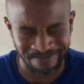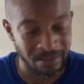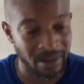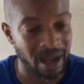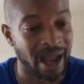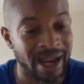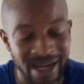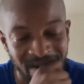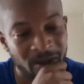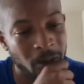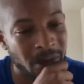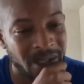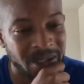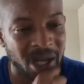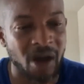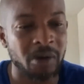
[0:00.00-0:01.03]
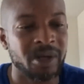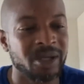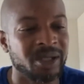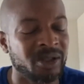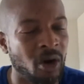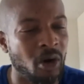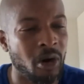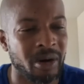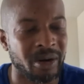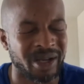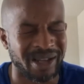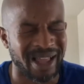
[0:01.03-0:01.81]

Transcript: I ain't never really told this story.